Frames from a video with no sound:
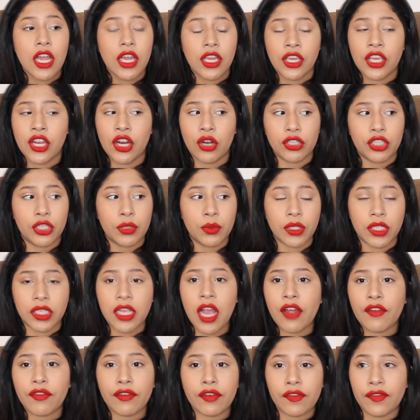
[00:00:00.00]
you know, she was
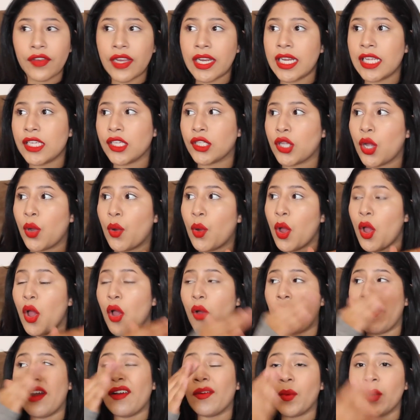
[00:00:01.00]
comfort feeding. So
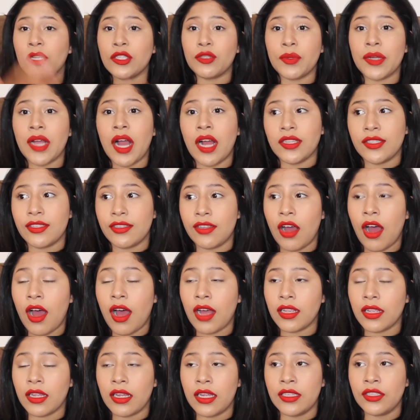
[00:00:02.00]
once we got into the,
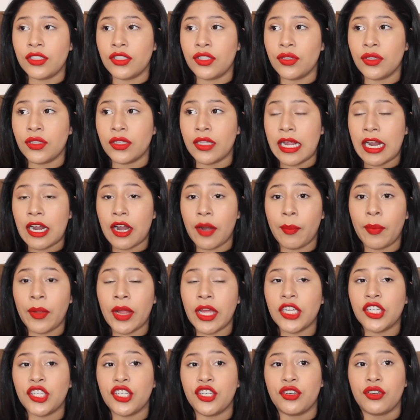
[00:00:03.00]
hot, into the
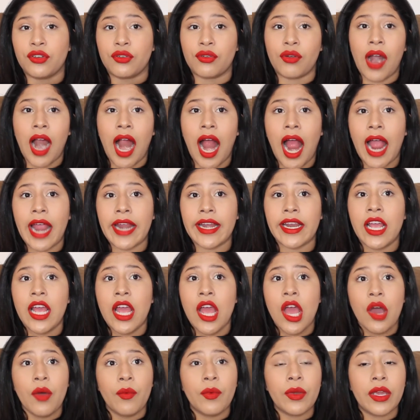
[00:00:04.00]
airplane, she cried.
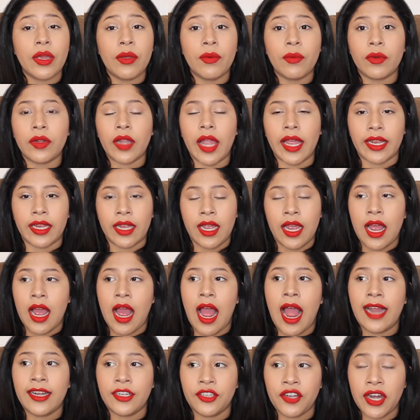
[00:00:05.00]
We, like,
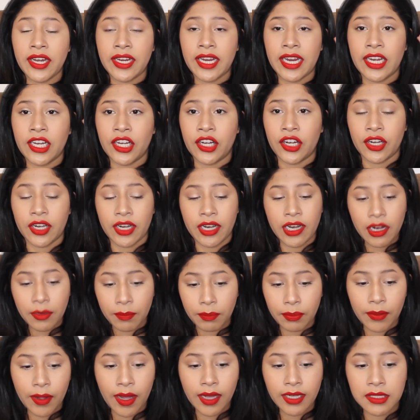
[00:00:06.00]
I tried getting her
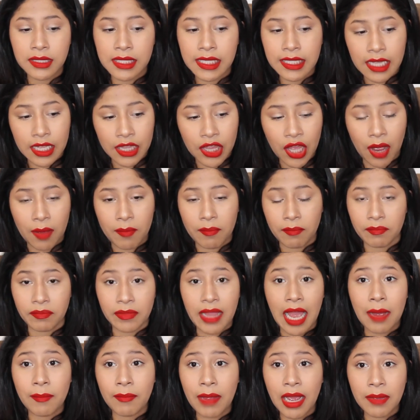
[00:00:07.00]
earplugs because I thought
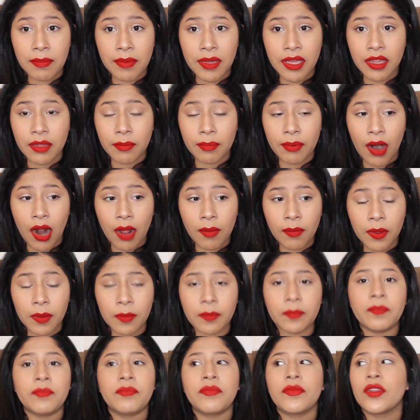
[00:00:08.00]
that might be the
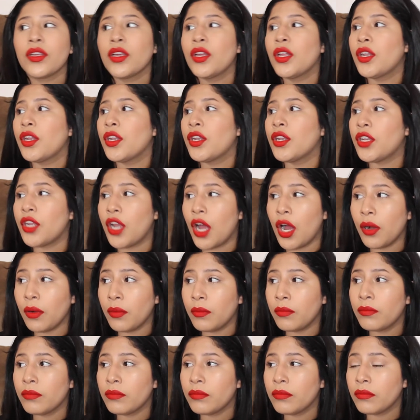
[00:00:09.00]
problem.
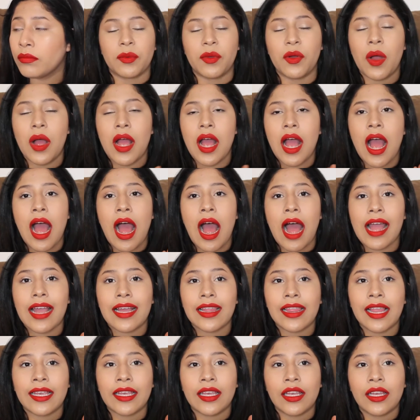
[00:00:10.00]
Nope well,
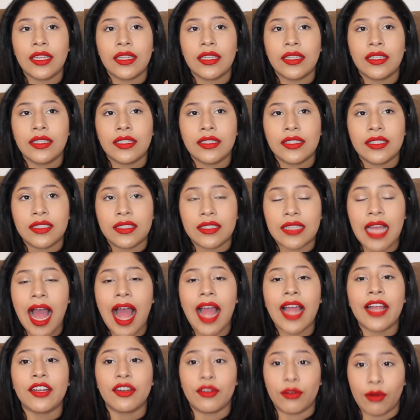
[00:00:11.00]
I like
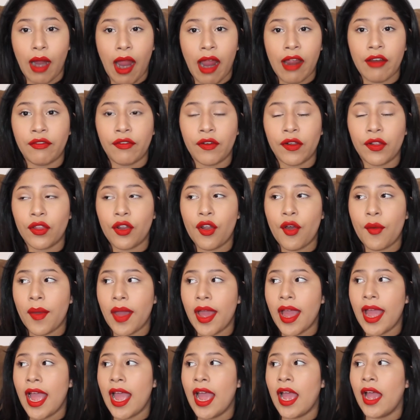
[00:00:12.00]
sat and cried for a little
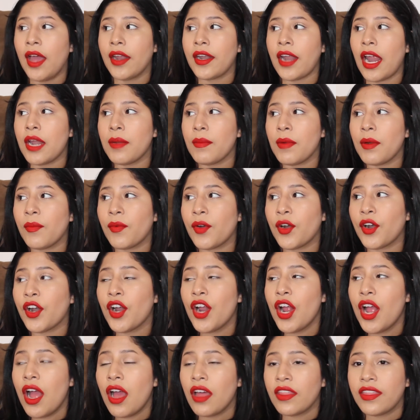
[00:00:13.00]
bit and I
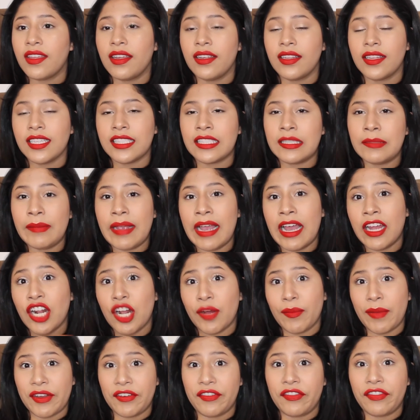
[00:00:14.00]
remember that this man
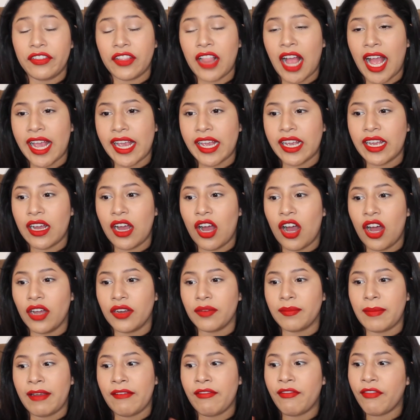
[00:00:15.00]
on my flight
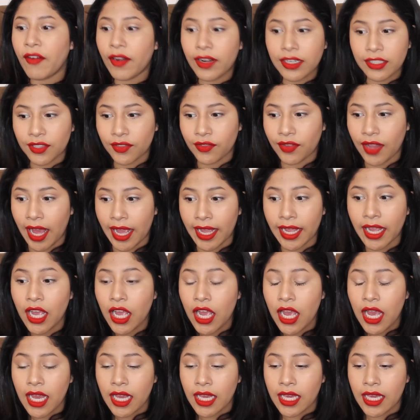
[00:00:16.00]
on my first flight
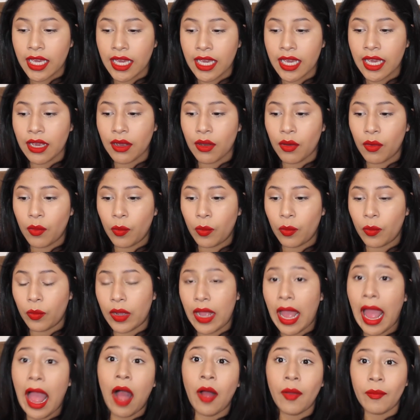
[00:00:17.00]
he
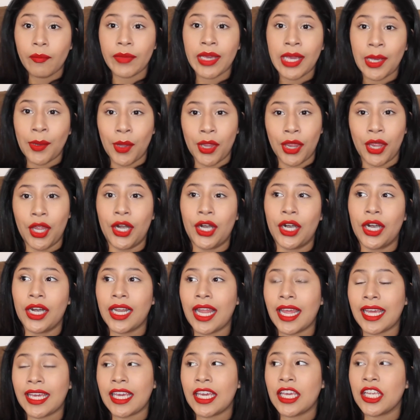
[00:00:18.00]
helped me with her
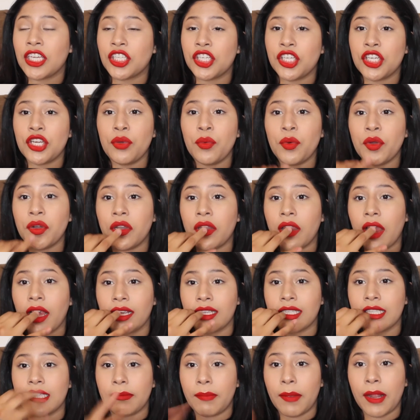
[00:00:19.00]
like she would
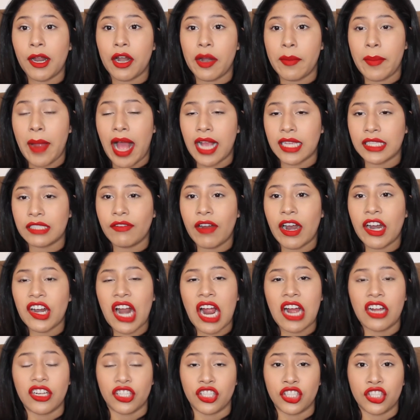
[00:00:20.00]
like spit her pacifier
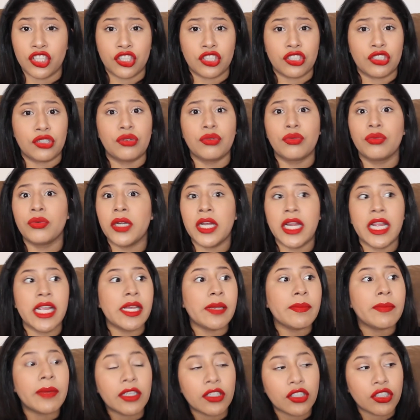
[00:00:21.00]
out and
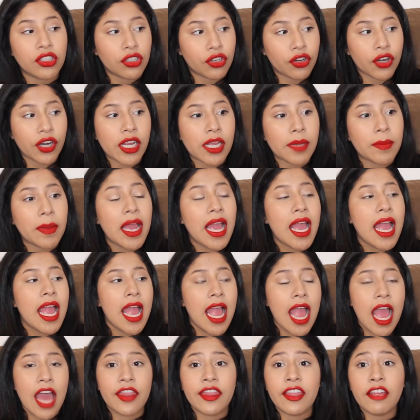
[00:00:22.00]
scream and scream
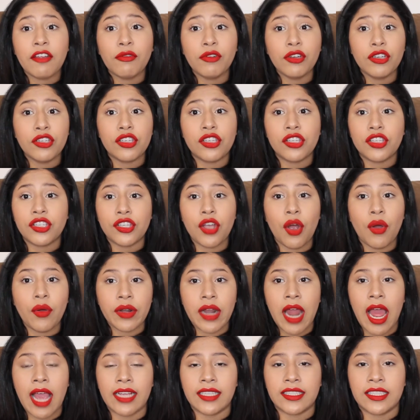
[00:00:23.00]
and they were so
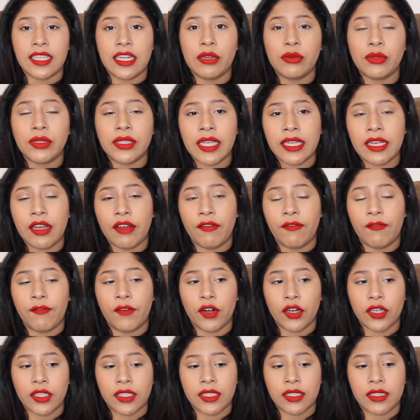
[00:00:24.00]
nice and it was like a
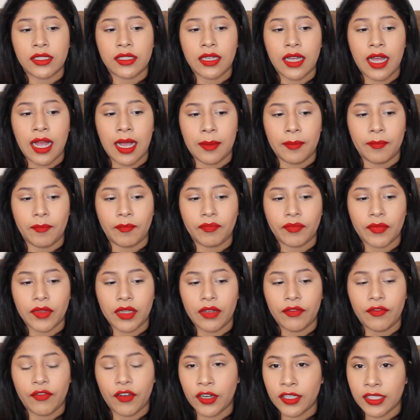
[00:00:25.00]
first um
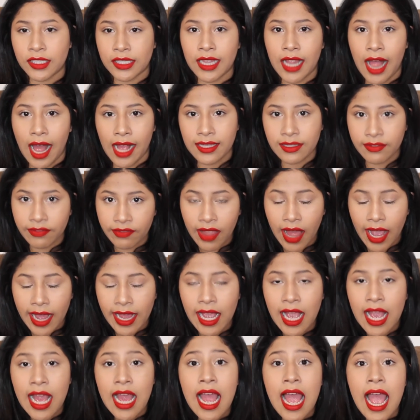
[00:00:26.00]
first class
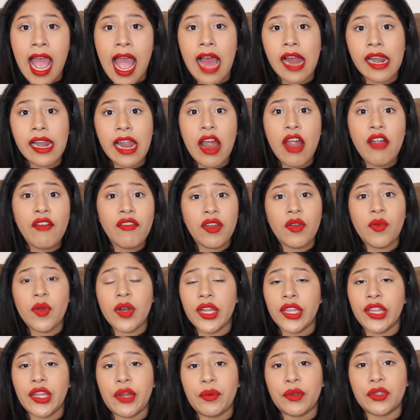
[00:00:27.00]
flight and
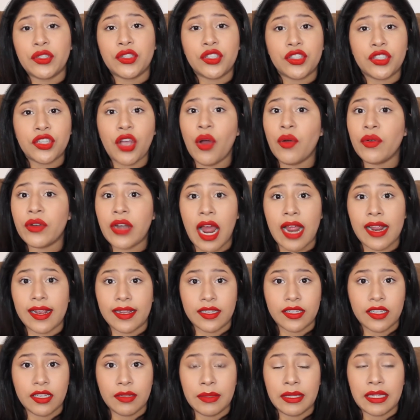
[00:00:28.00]
everyone in there was so
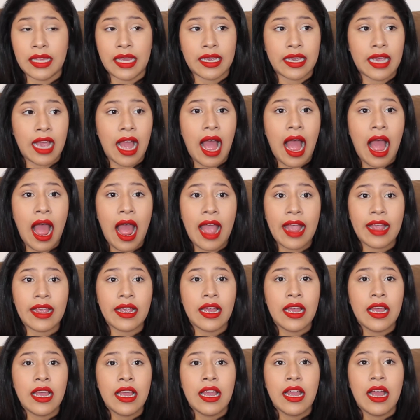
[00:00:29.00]
nice to me like I
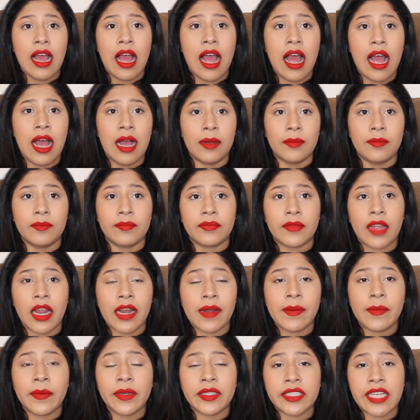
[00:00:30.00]
um, I
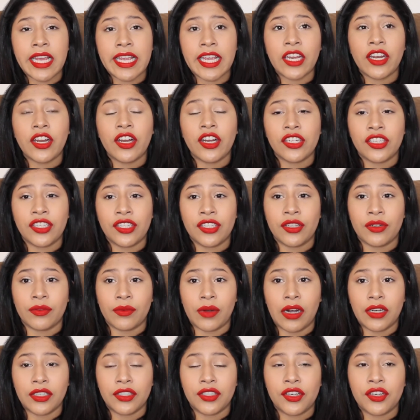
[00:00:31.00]
remember taking her into the
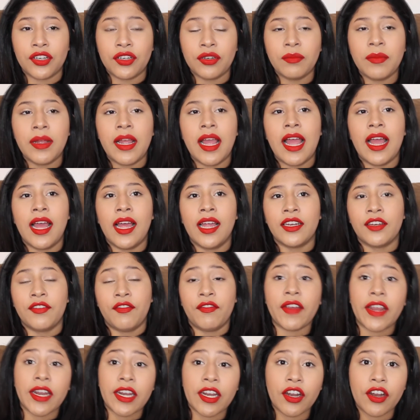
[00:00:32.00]
restroom and
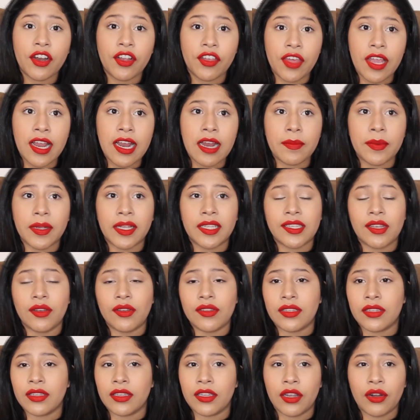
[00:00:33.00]
feeding her there because I
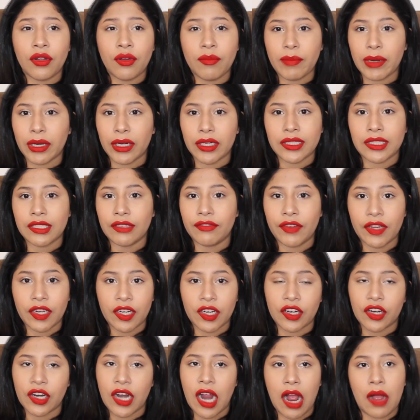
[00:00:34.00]
was a little embarrassed of
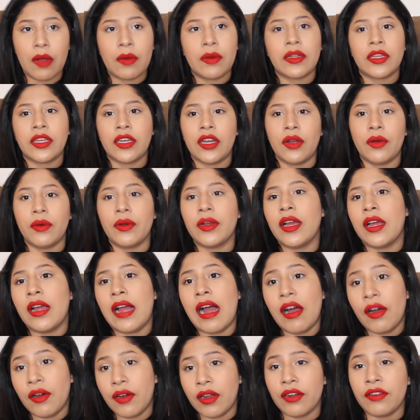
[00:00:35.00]
feeding her out you know
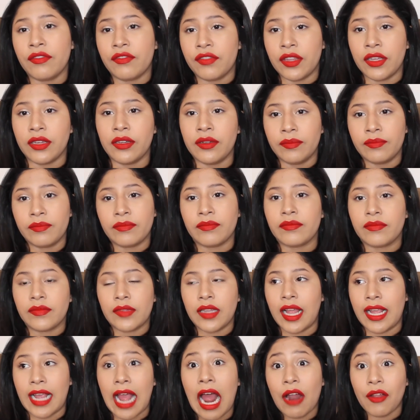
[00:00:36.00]
out of the
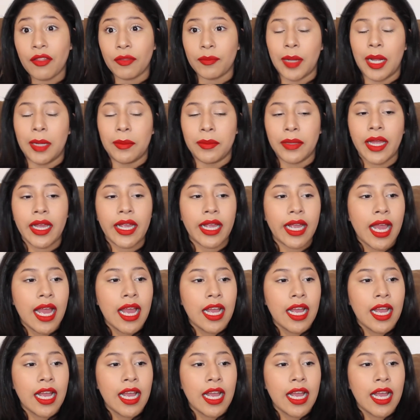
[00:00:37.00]
like out in public